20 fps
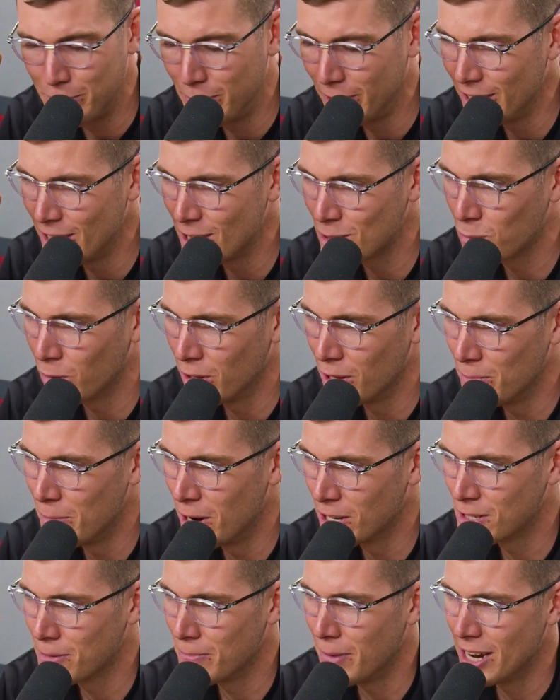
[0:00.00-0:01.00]
But it is one of the
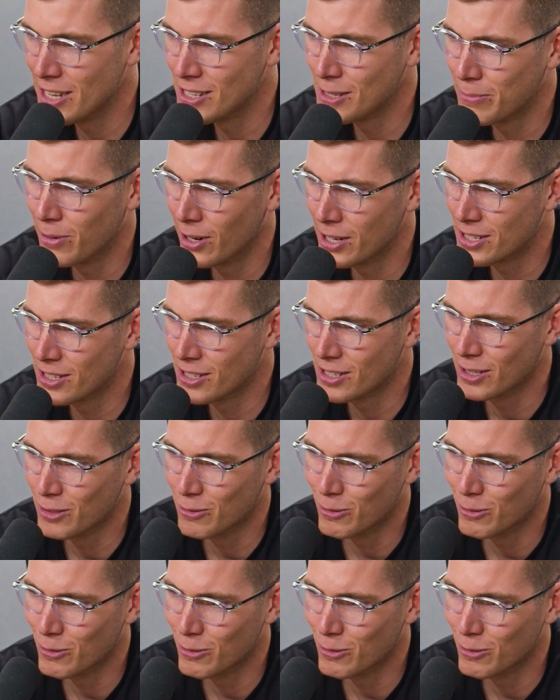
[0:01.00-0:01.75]
most amazing places in the